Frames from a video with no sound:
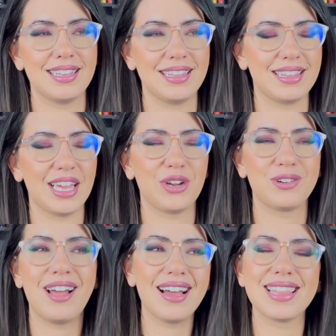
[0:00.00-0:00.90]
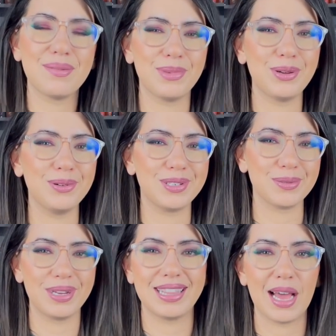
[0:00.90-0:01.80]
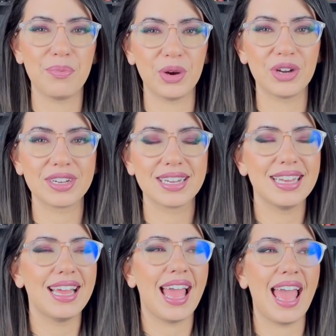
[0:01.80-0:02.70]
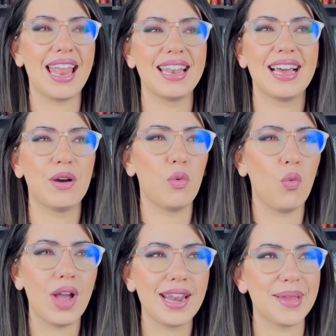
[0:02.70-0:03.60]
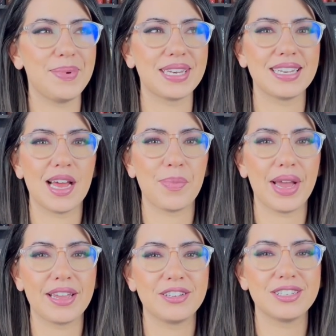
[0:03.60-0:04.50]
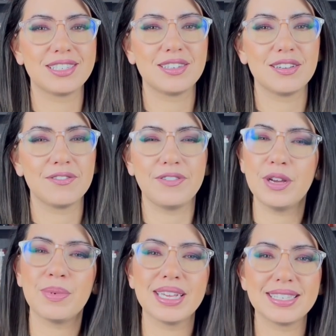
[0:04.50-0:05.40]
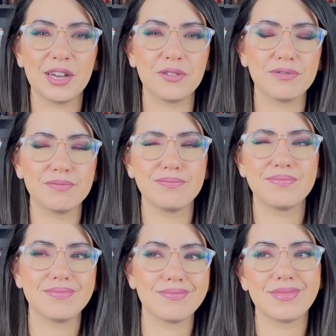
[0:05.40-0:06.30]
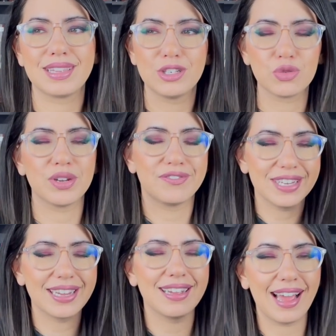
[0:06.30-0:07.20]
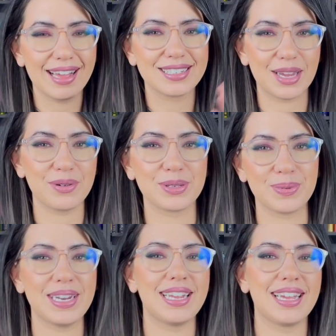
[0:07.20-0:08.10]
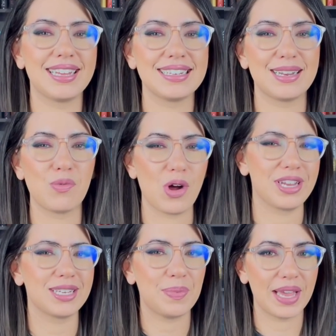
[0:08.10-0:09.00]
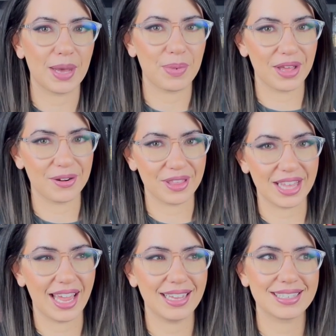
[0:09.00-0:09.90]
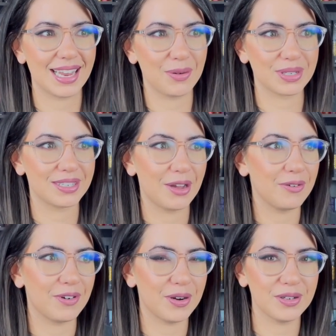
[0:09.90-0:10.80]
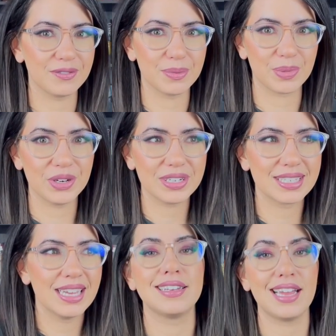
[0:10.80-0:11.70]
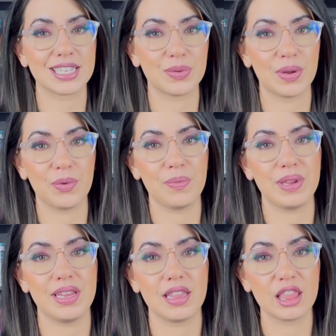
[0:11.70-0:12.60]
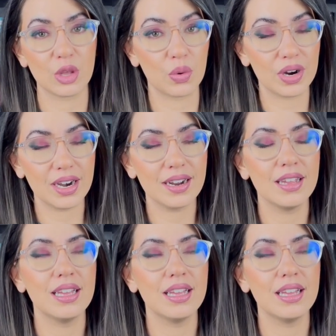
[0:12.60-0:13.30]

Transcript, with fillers: that you're not in the mood to read that book. And when I picked it up, I could just feel myself drifting as I was reading it and wanting to pick up other things, and it was no fault of the books. The next one would be Lore.